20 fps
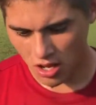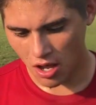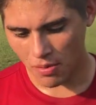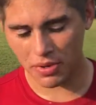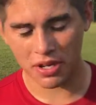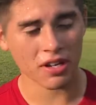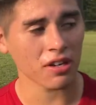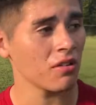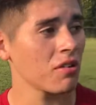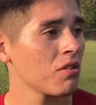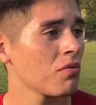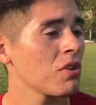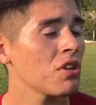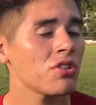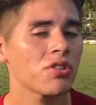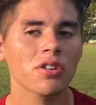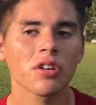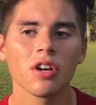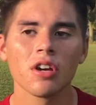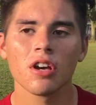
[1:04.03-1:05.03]
I mean,
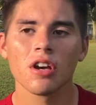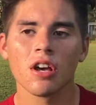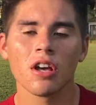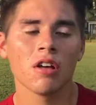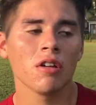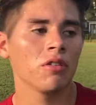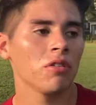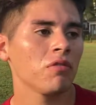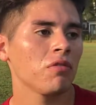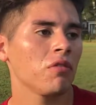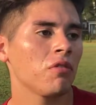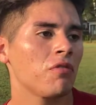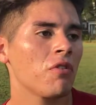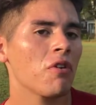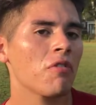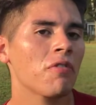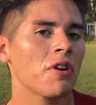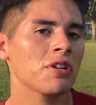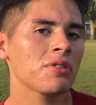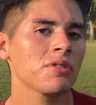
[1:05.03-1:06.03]
we
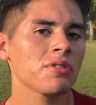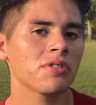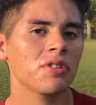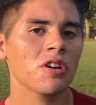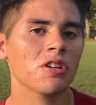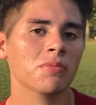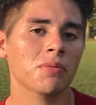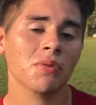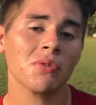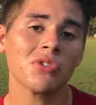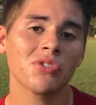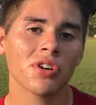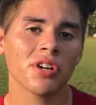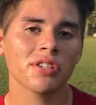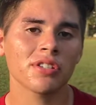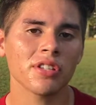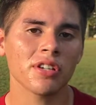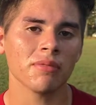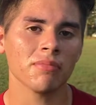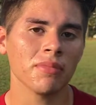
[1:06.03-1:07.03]
before freshmen starts, we
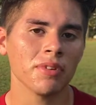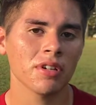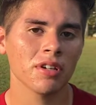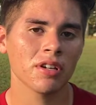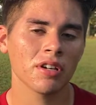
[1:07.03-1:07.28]
trust them,